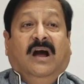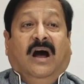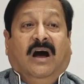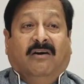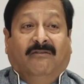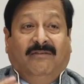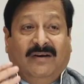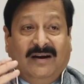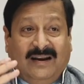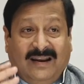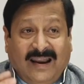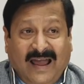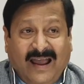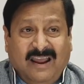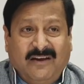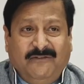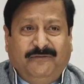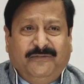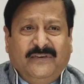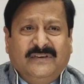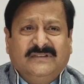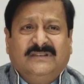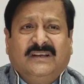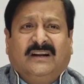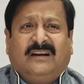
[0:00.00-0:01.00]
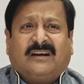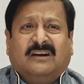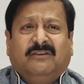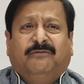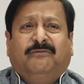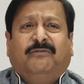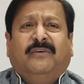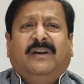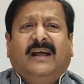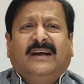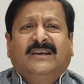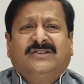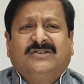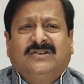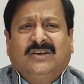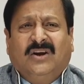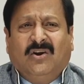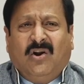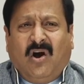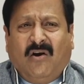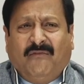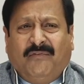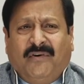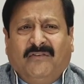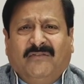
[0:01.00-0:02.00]
Our life is a reflection
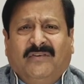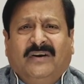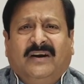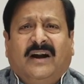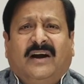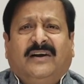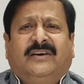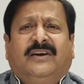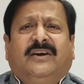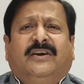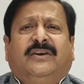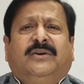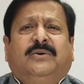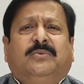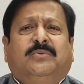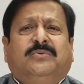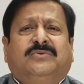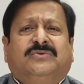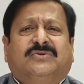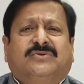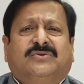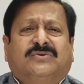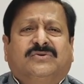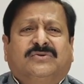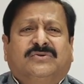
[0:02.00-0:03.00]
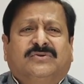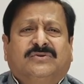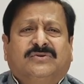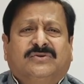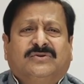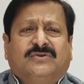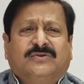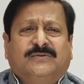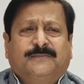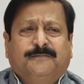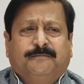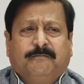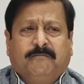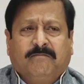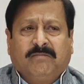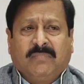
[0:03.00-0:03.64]
of our attitudes.